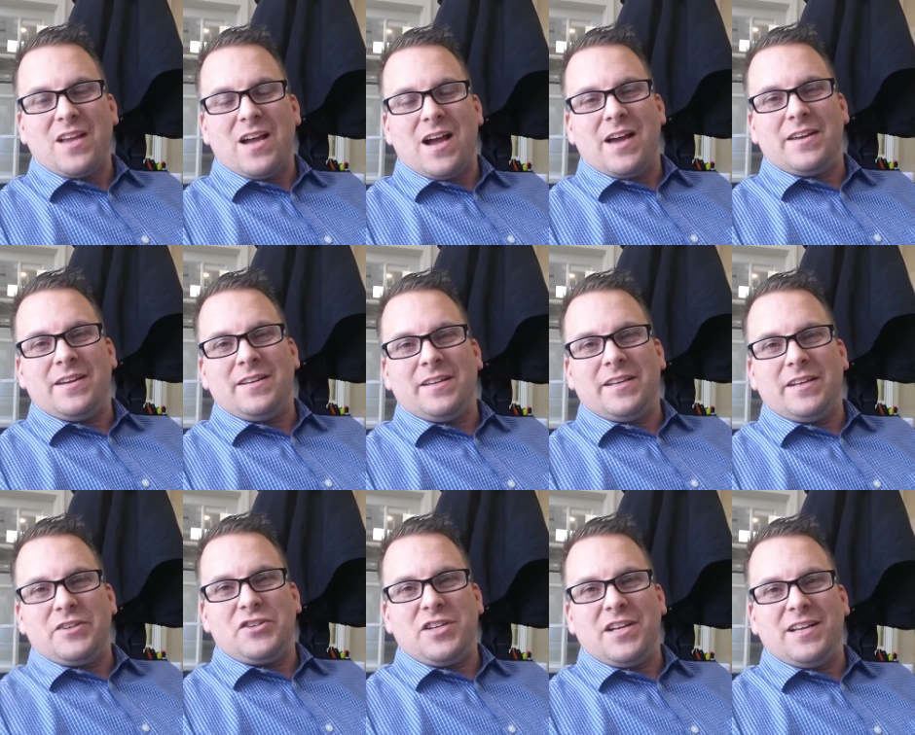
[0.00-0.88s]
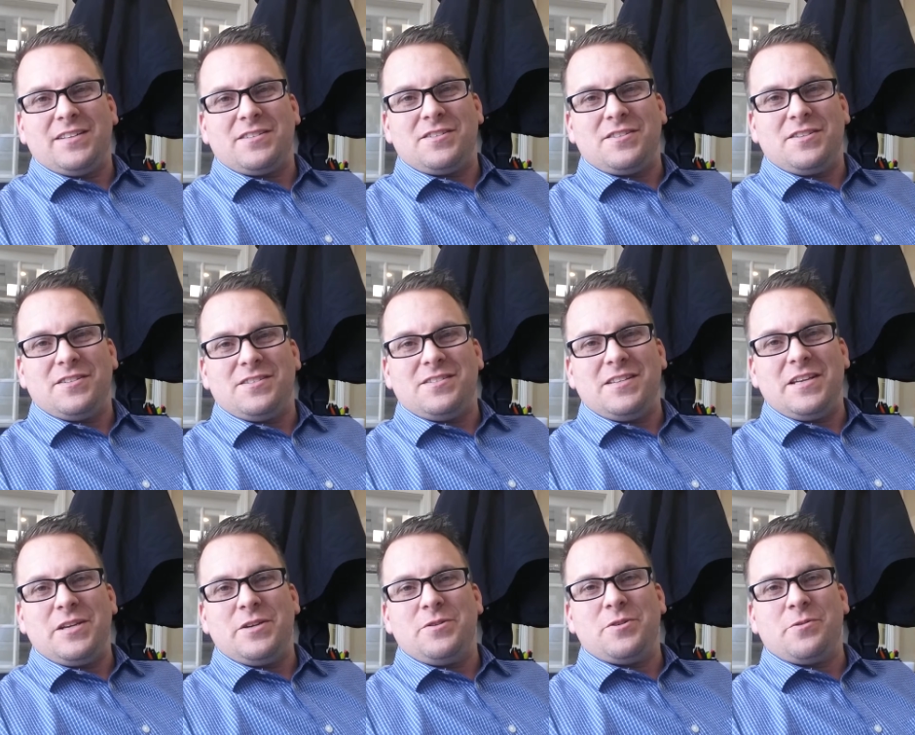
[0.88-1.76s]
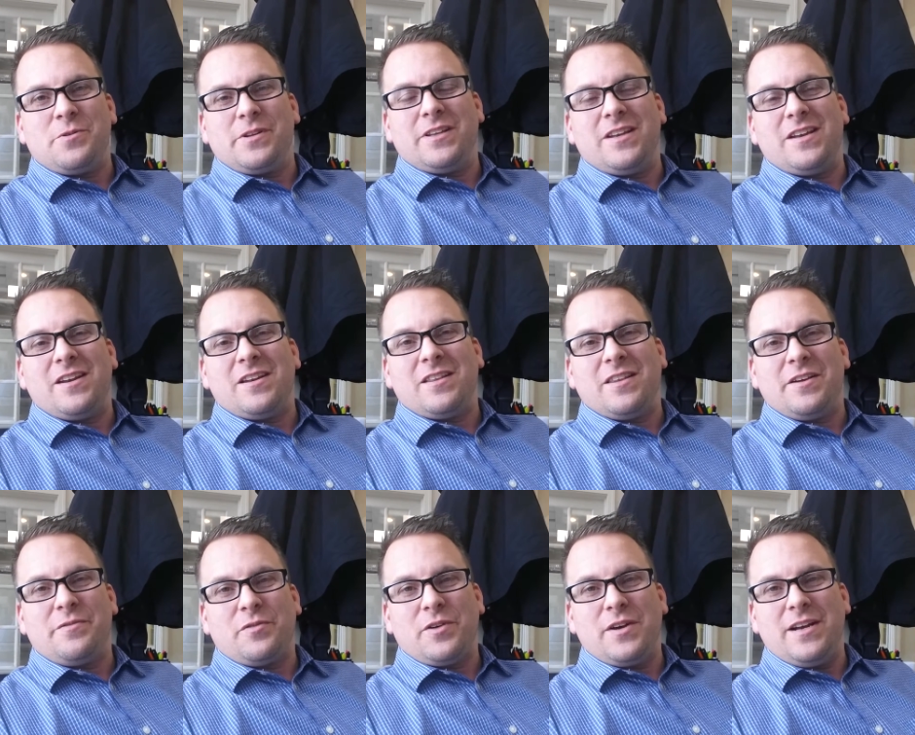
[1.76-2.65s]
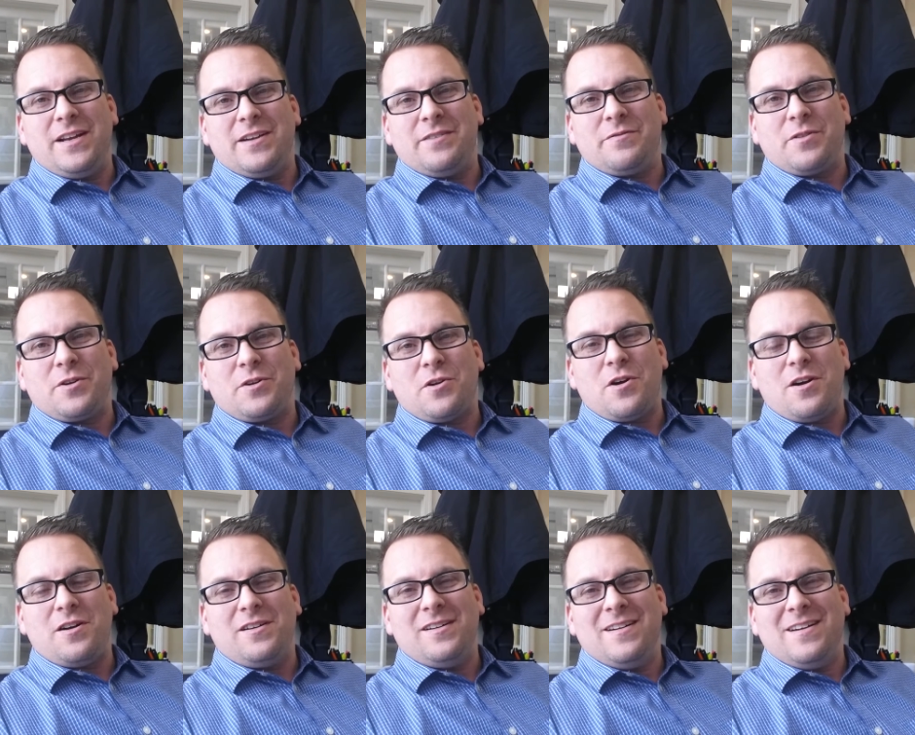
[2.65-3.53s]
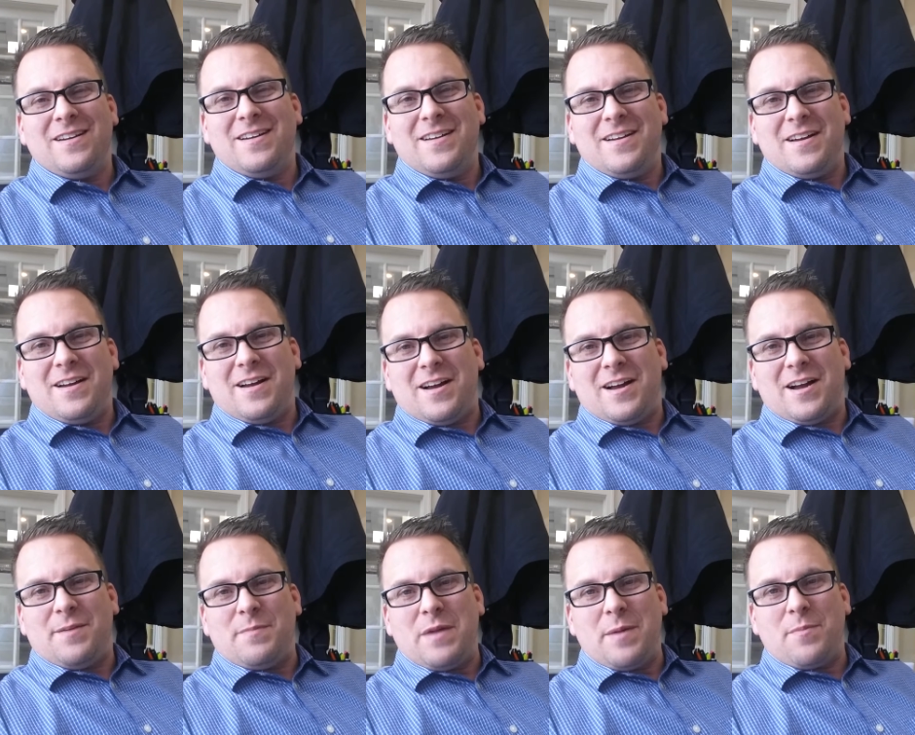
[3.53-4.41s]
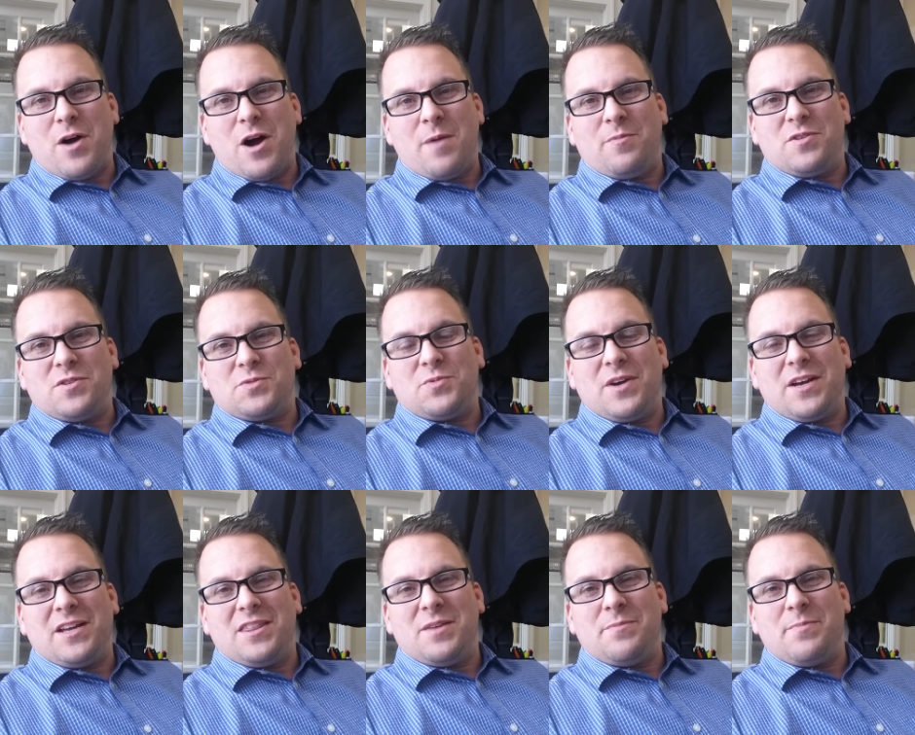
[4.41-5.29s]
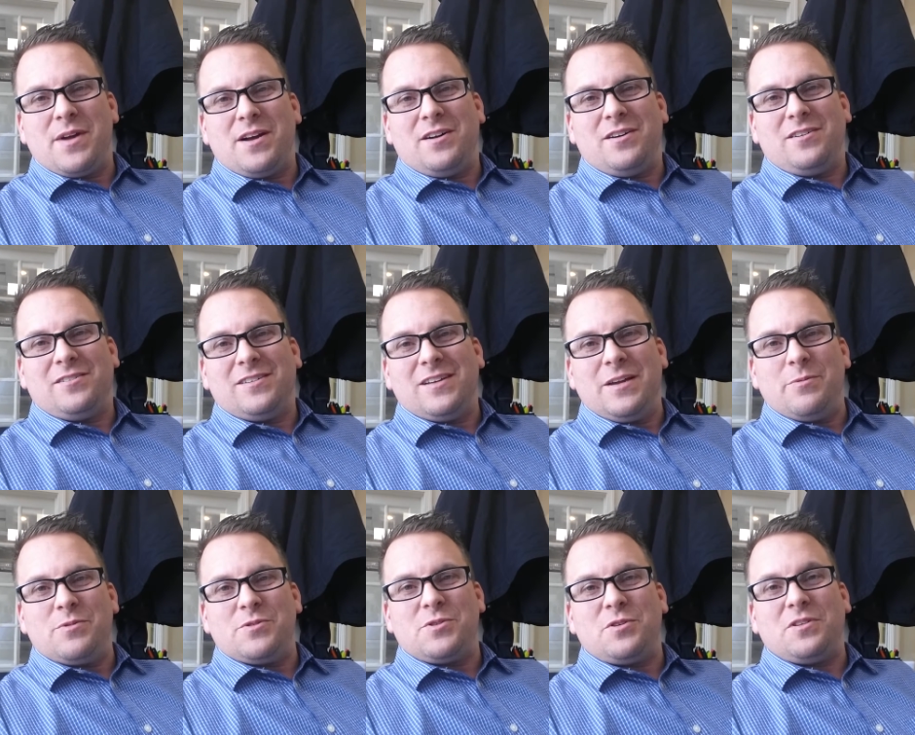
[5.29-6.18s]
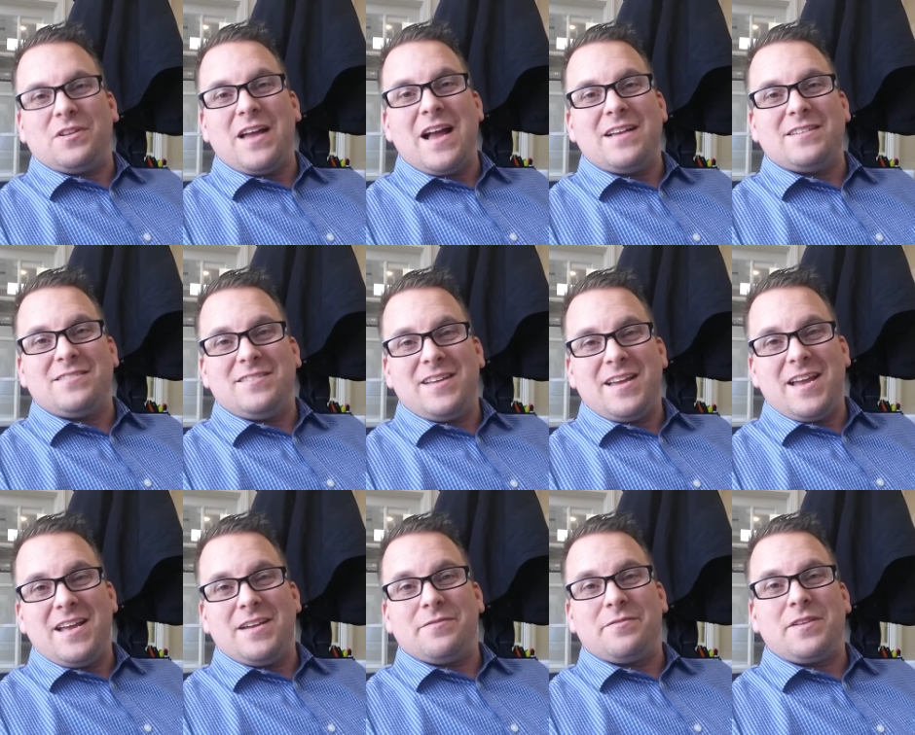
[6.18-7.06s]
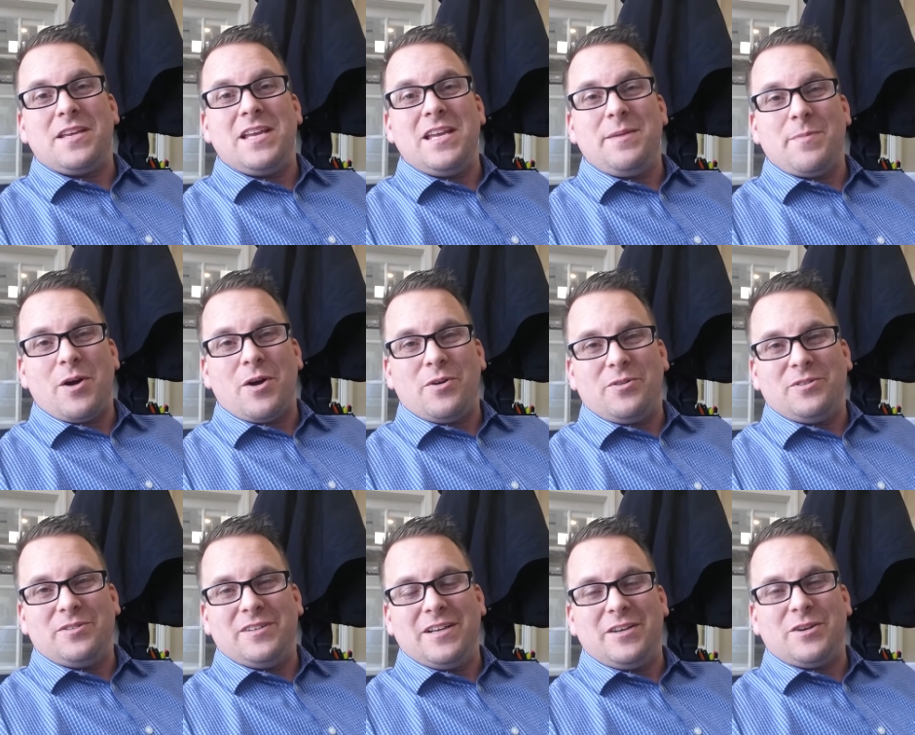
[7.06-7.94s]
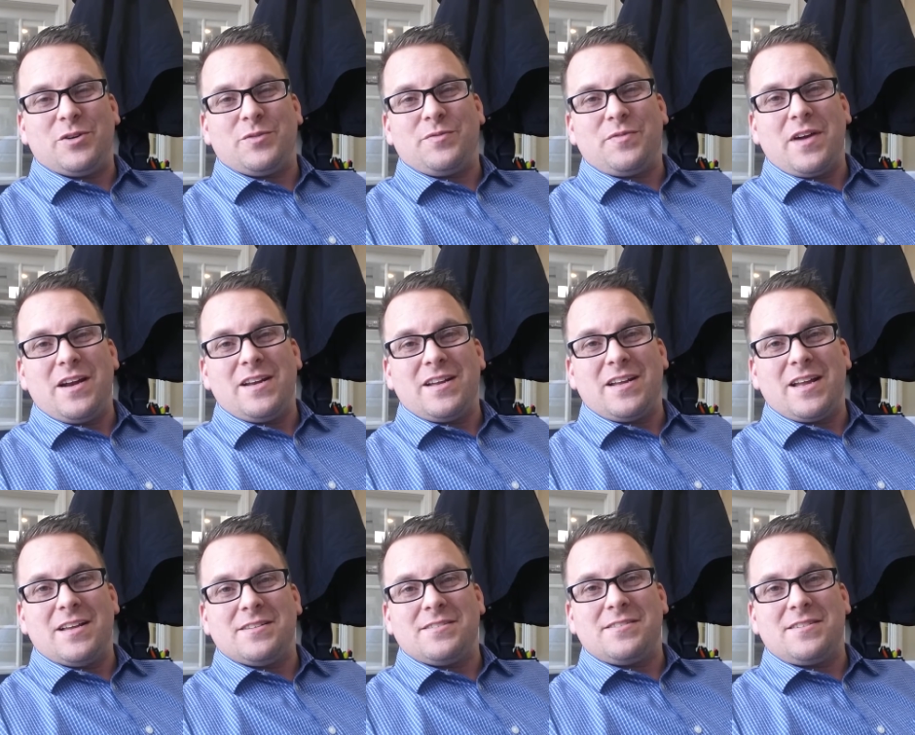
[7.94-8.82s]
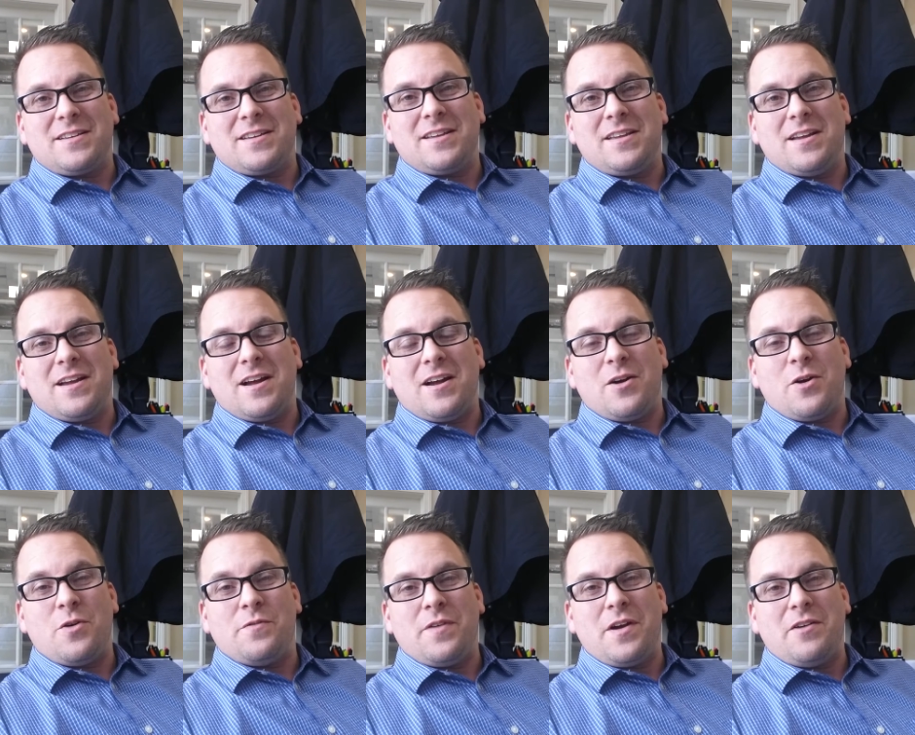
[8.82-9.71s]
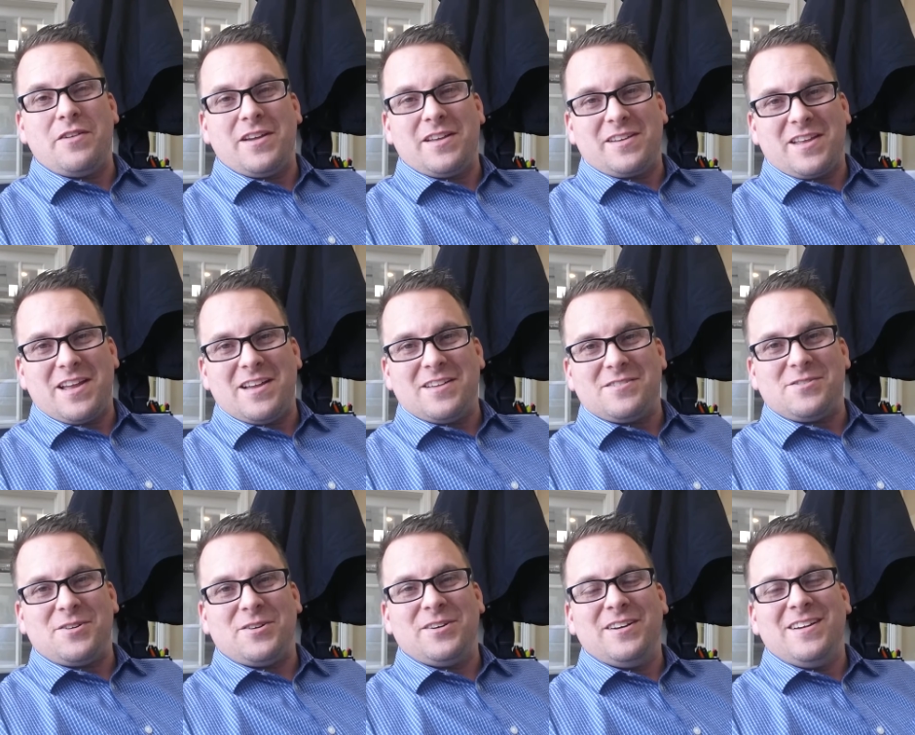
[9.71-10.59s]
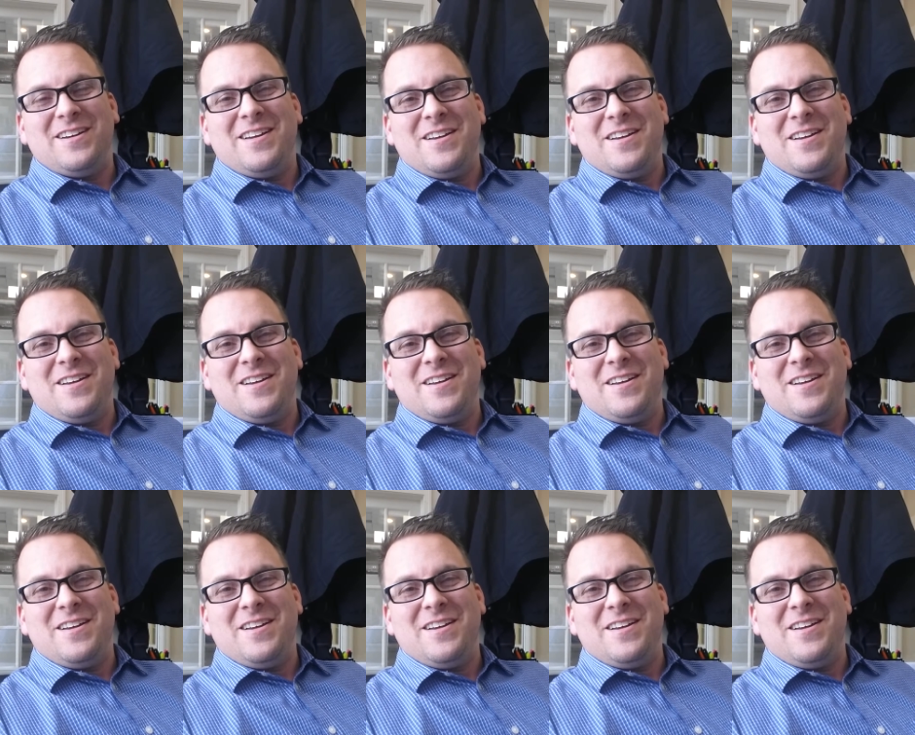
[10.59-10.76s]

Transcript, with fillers: I didn't get a chance to see you during the delivery of the car. Uh, my mom was ringing the bell. It was her last day of chemo in her fight against uh, ovarian cancer.